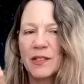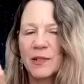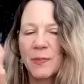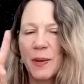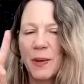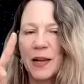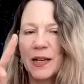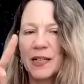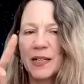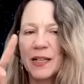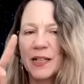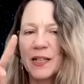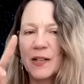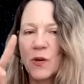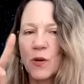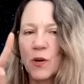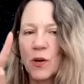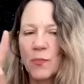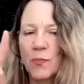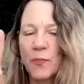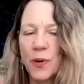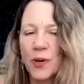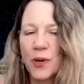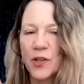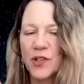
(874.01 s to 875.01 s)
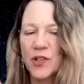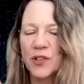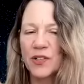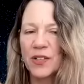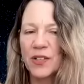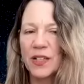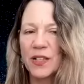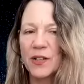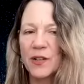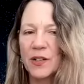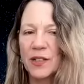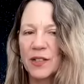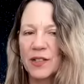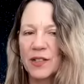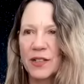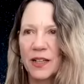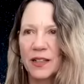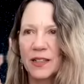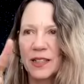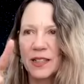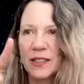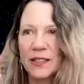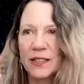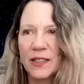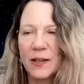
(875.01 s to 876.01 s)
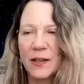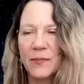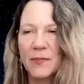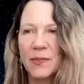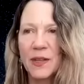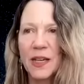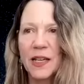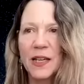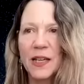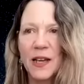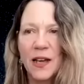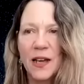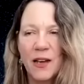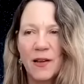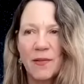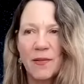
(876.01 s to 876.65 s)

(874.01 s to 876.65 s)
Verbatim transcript: spending or purchasing or selling something,